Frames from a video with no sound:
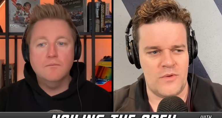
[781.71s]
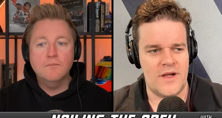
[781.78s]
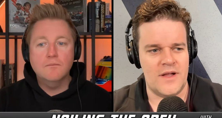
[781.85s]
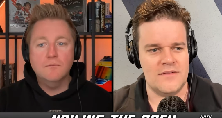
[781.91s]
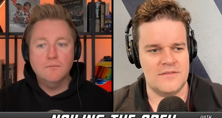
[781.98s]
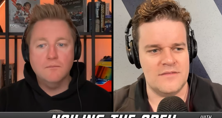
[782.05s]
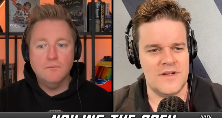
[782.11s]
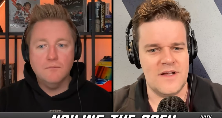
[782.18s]

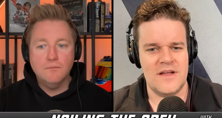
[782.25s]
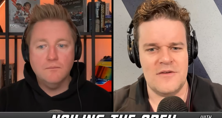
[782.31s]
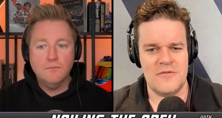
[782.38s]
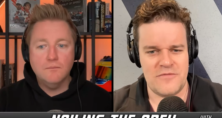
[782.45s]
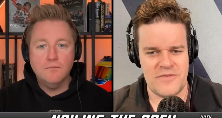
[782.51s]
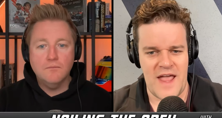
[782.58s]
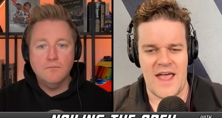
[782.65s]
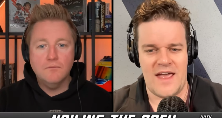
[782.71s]
Speaker 1: One
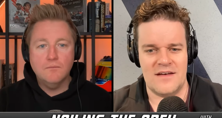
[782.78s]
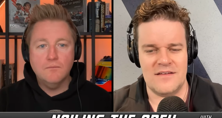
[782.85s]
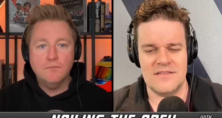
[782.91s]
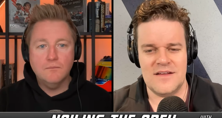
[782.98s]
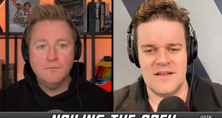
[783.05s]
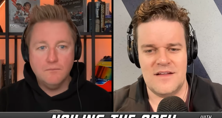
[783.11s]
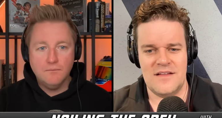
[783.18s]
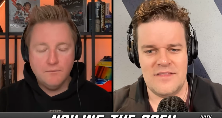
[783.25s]
fan,
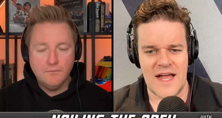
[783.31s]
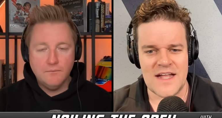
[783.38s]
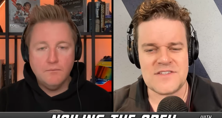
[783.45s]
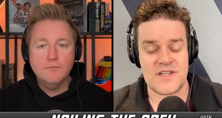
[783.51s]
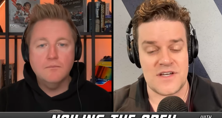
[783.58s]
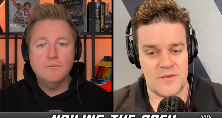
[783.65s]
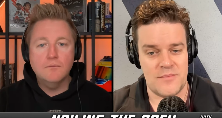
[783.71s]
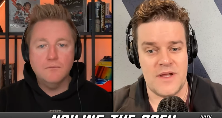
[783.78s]

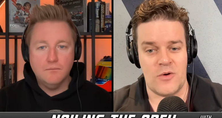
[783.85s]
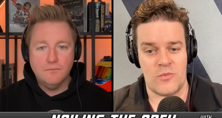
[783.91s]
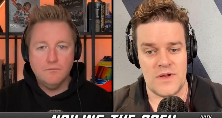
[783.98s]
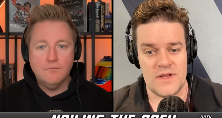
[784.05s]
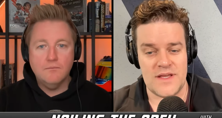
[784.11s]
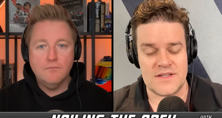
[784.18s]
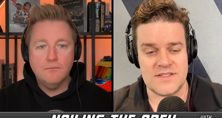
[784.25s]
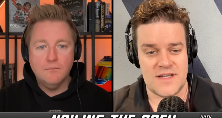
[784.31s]
that's going to be a
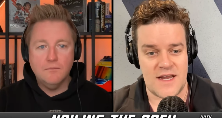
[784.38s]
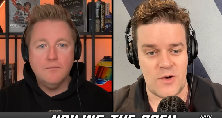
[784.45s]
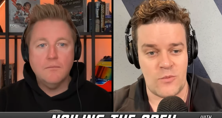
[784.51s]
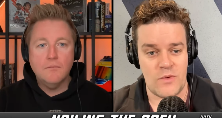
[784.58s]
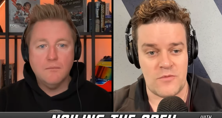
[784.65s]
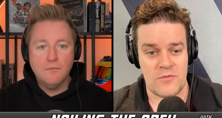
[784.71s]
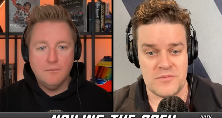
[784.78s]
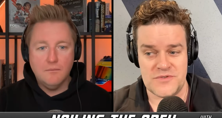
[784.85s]
really
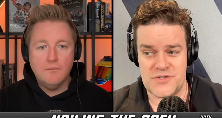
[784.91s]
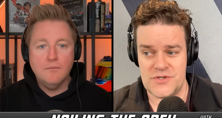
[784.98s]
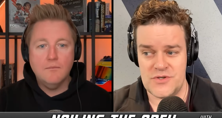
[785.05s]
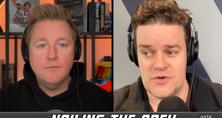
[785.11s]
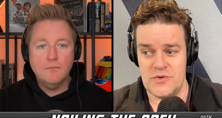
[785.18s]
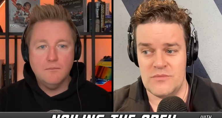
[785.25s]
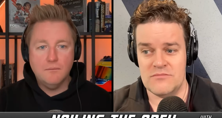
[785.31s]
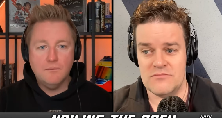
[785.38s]
exciting one from
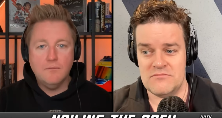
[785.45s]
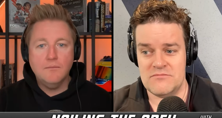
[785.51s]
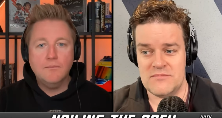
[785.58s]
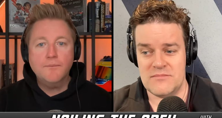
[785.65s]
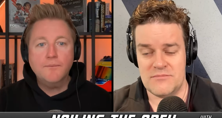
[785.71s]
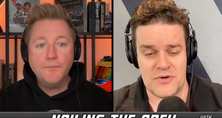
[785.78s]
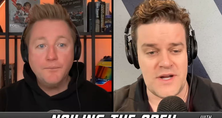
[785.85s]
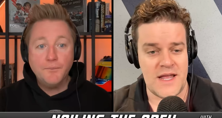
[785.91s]
two
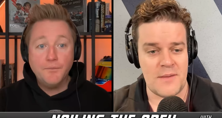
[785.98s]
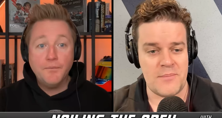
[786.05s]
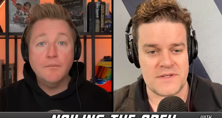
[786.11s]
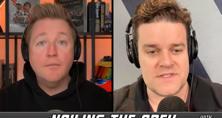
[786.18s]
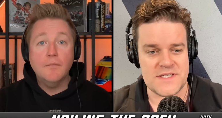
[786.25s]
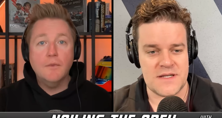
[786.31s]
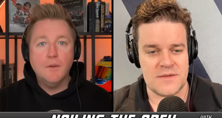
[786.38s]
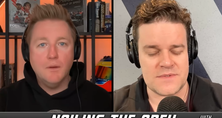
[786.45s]
pretty
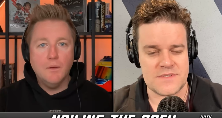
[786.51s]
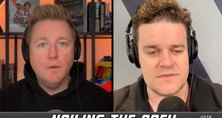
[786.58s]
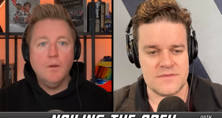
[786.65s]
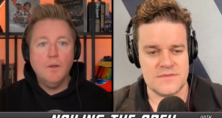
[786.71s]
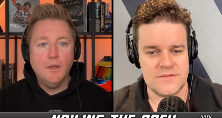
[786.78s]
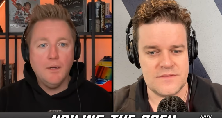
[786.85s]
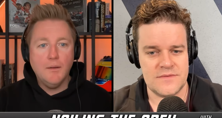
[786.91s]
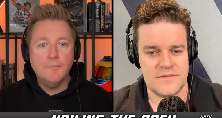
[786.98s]
epic teams. Oh,
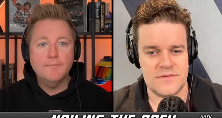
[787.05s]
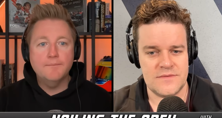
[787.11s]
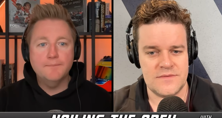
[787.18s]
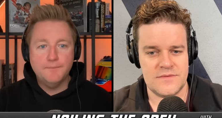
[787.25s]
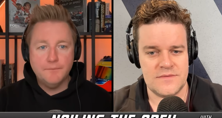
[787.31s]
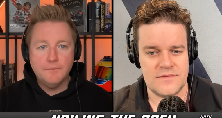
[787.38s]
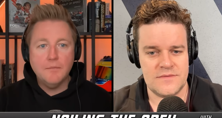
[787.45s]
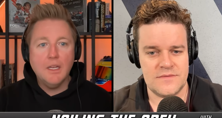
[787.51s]
yeah.
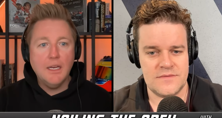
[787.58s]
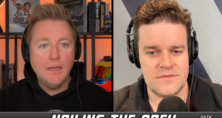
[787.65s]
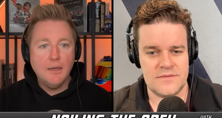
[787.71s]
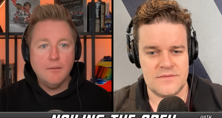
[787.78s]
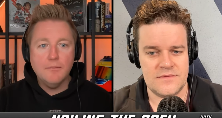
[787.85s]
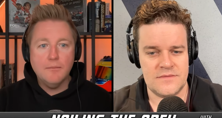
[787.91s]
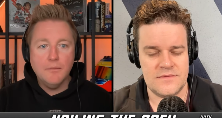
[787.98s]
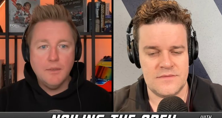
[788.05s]
Speaker 2: Yeah.
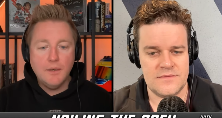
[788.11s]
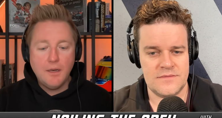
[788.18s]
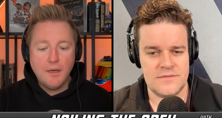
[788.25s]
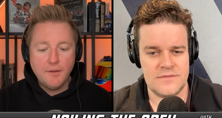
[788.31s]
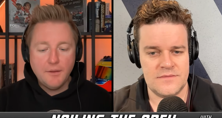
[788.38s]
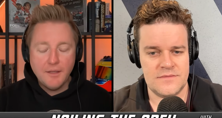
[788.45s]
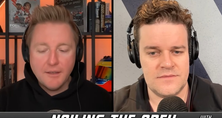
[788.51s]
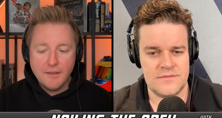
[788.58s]
I
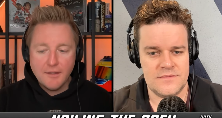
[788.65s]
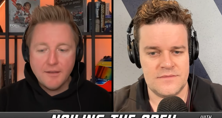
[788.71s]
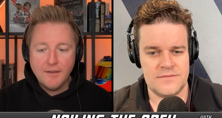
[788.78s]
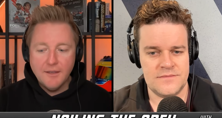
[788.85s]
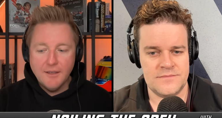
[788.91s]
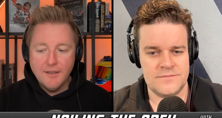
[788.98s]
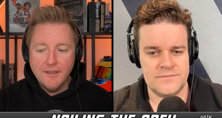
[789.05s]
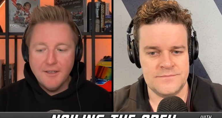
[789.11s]
think
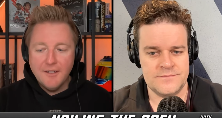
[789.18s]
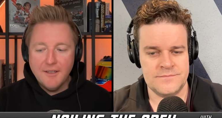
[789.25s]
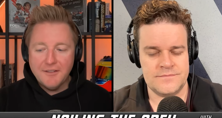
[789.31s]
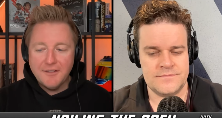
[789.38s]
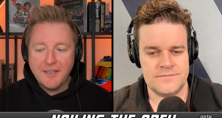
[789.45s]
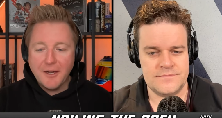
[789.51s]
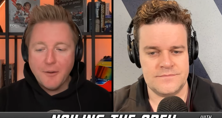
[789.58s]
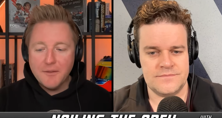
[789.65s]

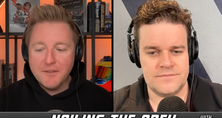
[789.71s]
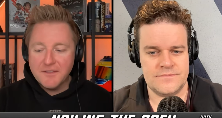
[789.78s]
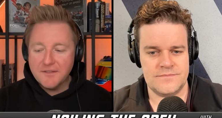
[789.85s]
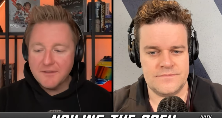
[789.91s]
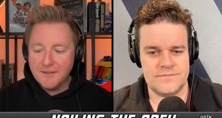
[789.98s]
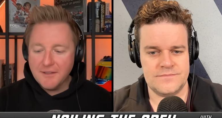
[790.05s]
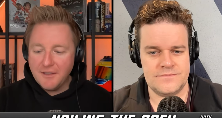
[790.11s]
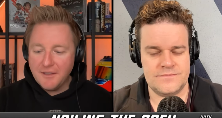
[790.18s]
like I was
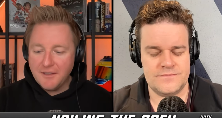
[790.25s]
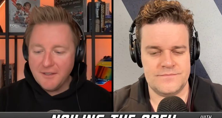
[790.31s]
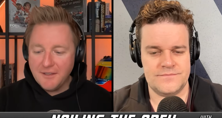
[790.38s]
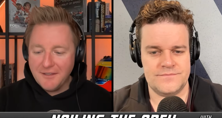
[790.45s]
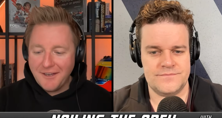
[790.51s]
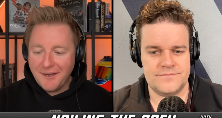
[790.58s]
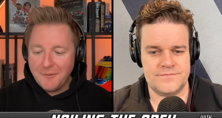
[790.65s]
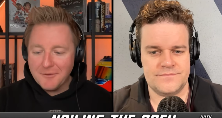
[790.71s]
uh,
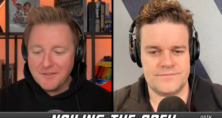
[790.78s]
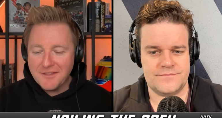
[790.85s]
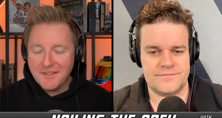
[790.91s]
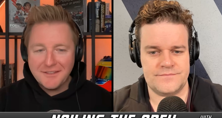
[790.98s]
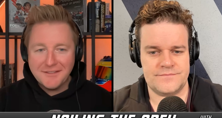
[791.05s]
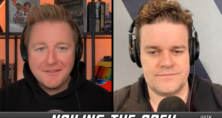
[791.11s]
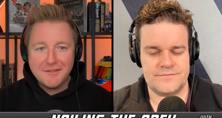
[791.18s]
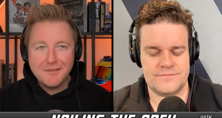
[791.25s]
I was
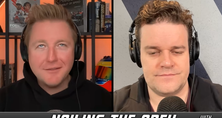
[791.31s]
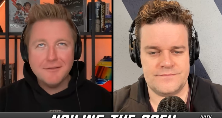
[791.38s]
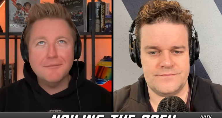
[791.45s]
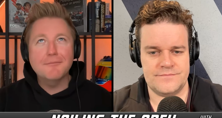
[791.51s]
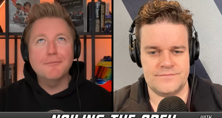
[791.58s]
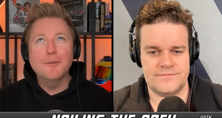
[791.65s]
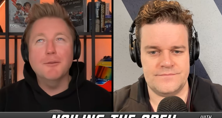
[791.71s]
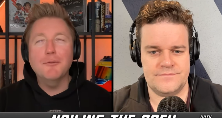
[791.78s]
sitting
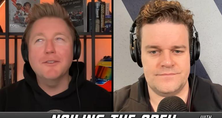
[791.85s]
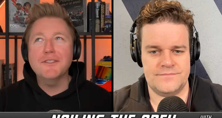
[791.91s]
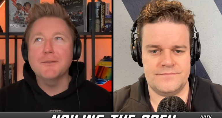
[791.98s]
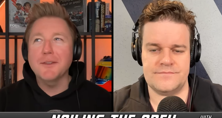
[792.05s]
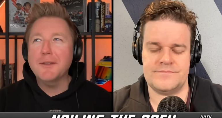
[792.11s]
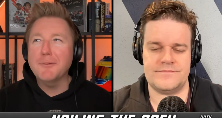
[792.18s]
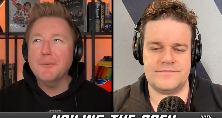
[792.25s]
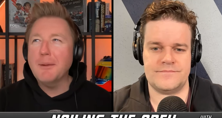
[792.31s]
when was it?
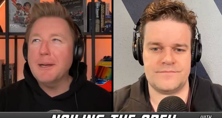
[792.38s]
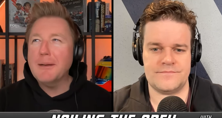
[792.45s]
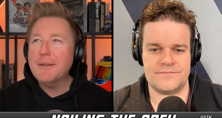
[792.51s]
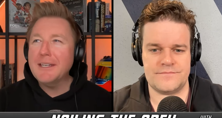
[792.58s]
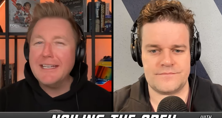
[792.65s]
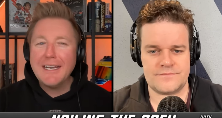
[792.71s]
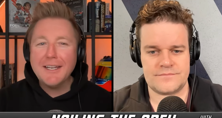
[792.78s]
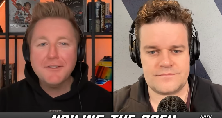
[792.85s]
I think it might have
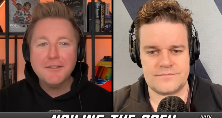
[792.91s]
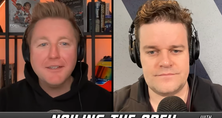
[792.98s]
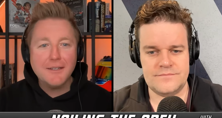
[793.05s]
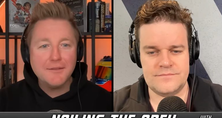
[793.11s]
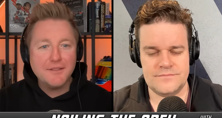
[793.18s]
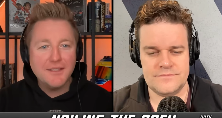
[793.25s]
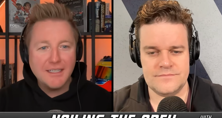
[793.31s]
been yesterday. I was